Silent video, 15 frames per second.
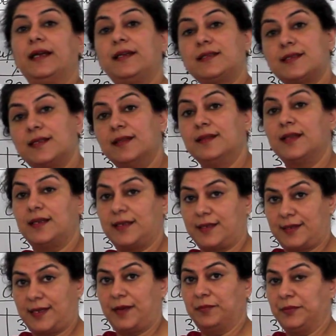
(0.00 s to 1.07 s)
and a
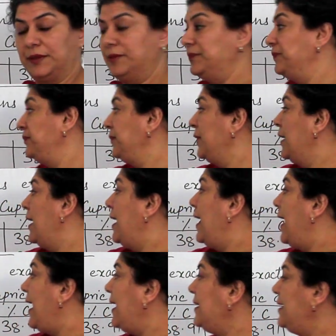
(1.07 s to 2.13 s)
synthetic sample.
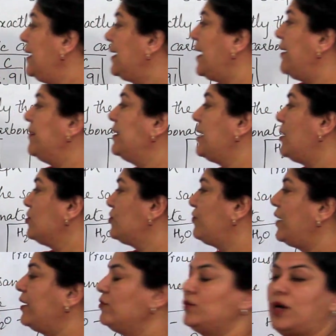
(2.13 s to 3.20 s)
And he
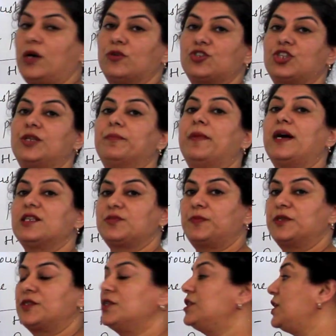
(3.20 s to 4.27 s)
found out the mass
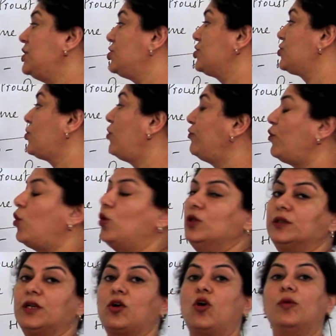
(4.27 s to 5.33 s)
percentages of
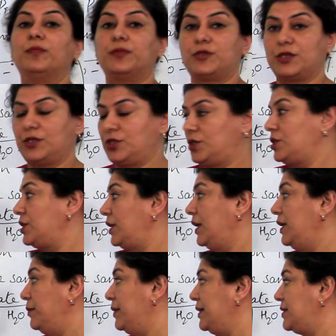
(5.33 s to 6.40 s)
all the composite
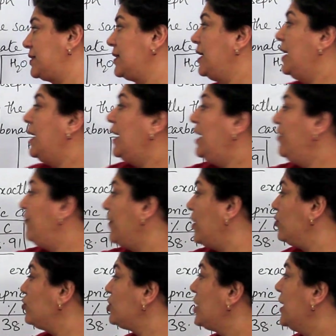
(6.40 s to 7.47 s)
elements. He
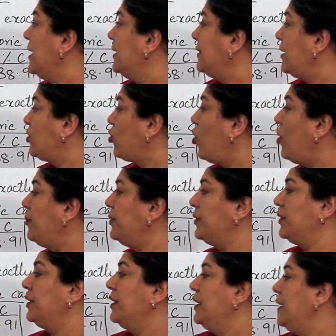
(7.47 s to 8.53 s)
found that
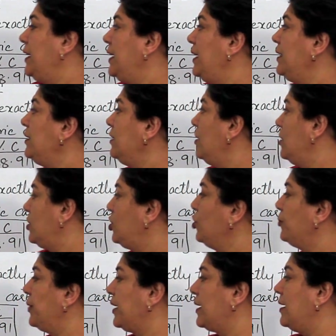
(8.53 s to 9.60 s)
copper in
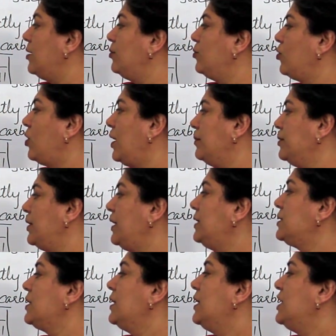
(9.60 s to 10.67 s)
cupric
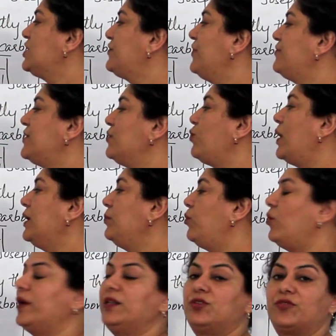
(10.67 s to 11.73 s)
carbonate is
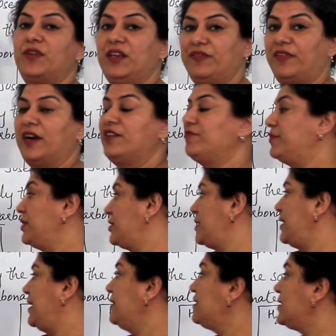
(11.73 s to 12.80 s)

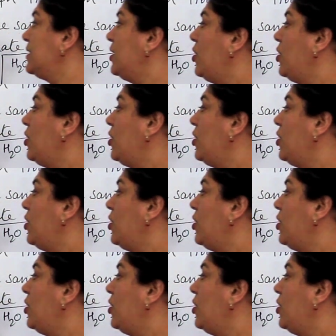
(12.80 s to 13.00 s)
51.35%,